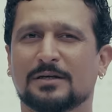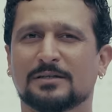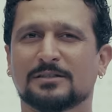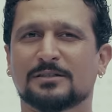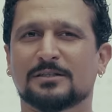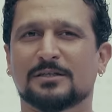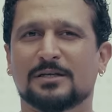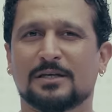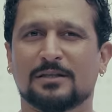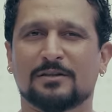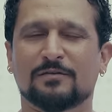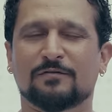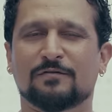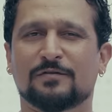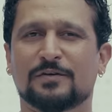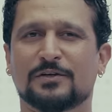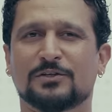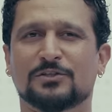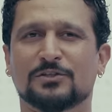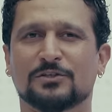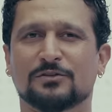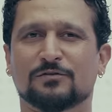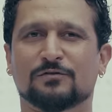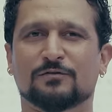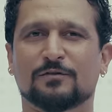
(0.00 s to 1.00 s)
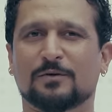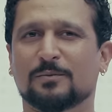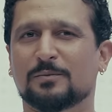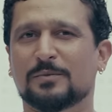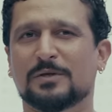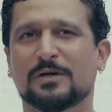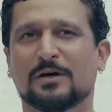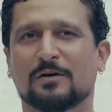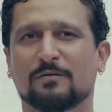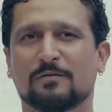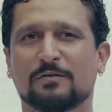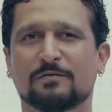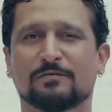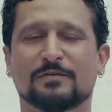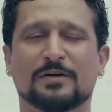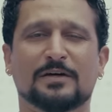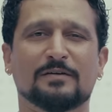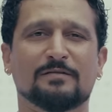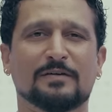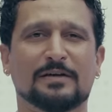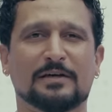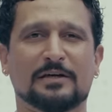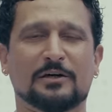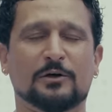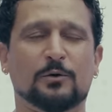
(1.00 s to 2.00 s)
doesn't get the features from the
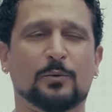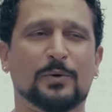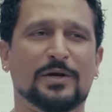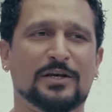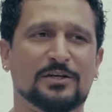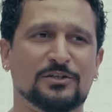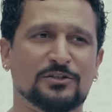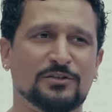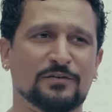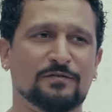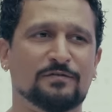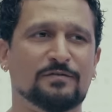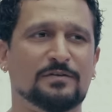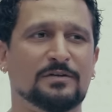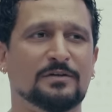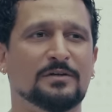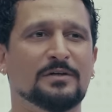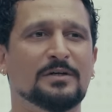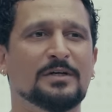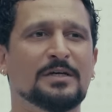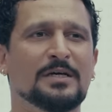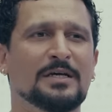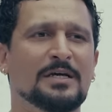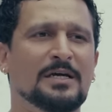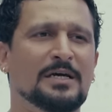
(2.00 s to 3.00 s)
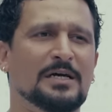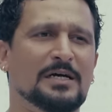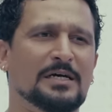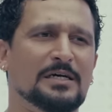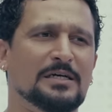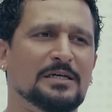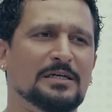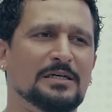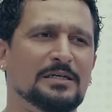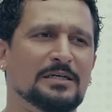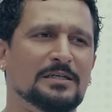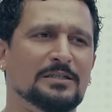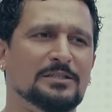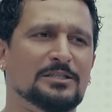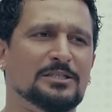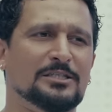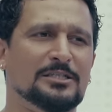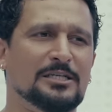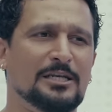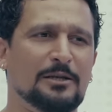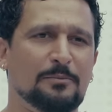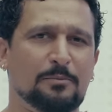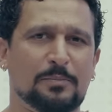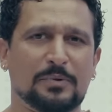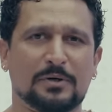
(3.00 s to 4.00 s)
R15 like a quick shifter, uh,
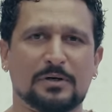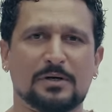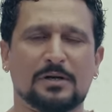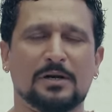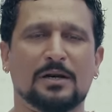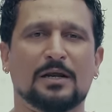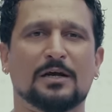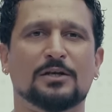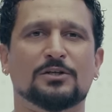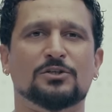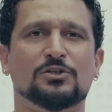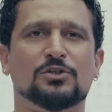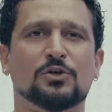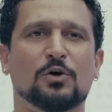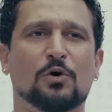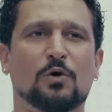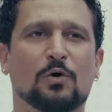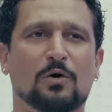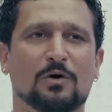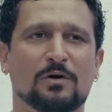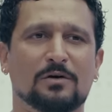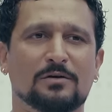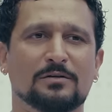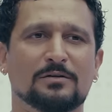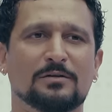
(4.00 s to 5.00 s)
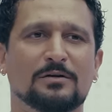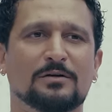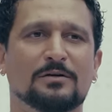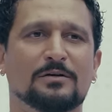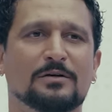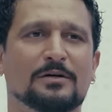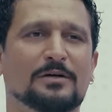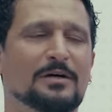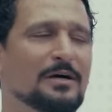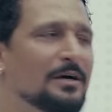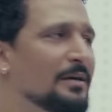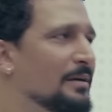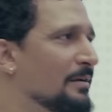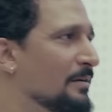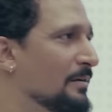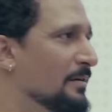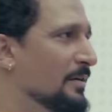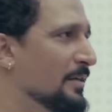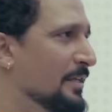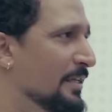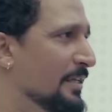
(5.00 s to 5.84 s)
slipper clutch, or the color